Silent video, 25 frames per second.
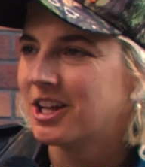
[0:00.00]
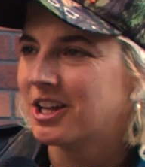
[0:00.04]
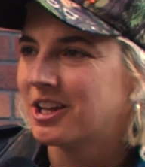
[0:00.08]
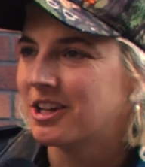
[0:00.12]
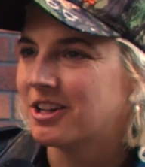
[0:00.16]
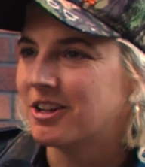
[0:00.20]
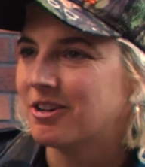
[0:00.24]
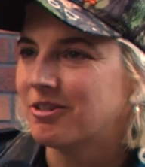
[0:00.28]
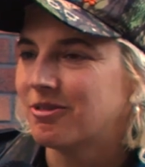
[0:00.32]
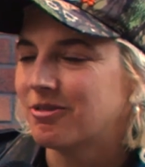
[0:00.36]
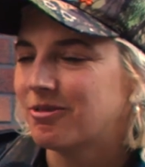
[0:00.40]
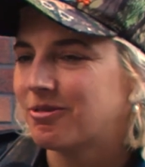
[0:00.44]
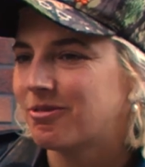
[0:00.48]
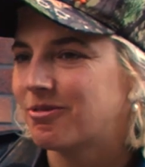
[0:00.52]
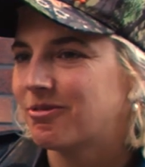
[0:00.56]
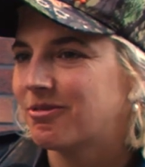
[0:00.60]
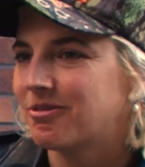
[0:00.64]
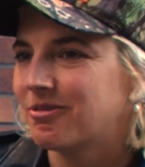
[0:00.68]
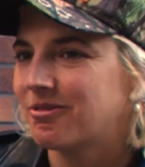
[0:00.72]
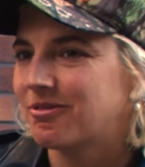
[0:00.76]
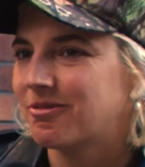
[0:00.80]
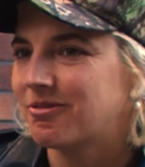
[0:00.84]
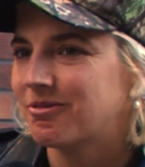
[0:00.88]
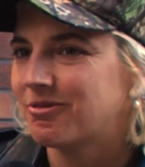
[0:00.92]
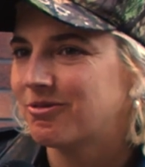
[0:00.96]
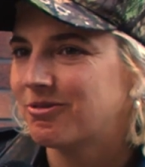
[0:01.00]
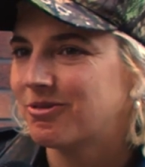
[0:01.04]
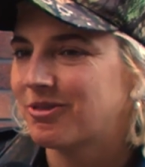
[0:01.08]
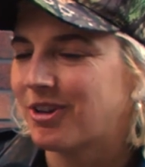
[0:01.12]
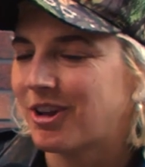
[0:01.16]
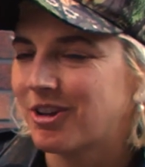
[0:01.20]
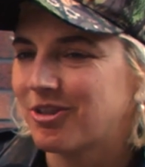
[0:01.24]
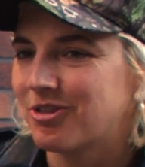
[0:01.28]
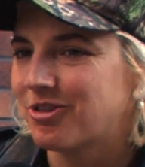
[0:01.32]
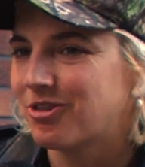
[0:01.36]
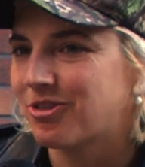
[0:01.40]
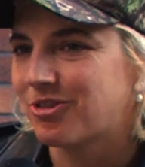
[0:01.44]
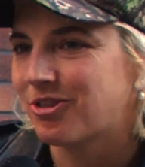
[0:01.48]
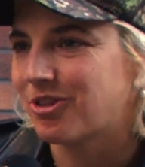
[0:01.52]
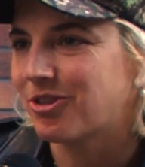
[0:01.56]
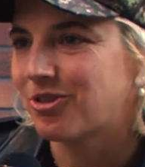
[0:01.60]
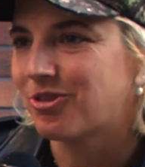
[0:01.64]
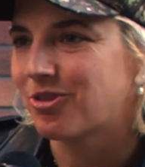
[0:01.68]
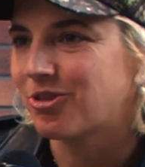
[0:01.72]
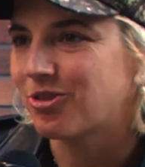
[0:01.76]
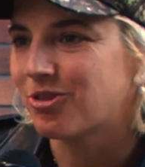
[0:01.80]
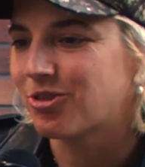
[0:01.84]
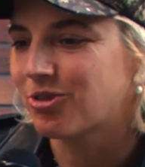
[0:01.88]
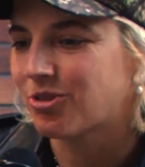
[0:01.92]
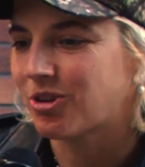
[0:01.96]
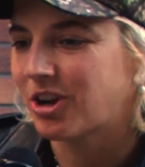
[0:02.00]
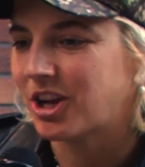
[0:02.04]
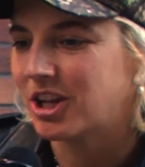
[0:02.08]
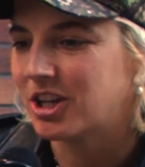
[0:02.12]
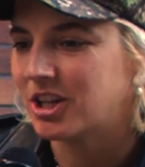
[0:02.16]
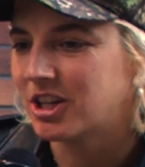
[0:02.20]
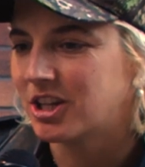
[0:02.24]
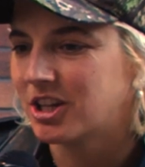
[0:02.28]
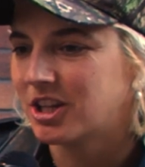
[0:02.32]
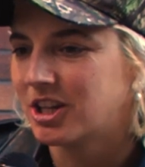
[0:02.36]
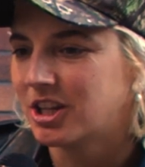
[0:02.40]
and I just think she's great.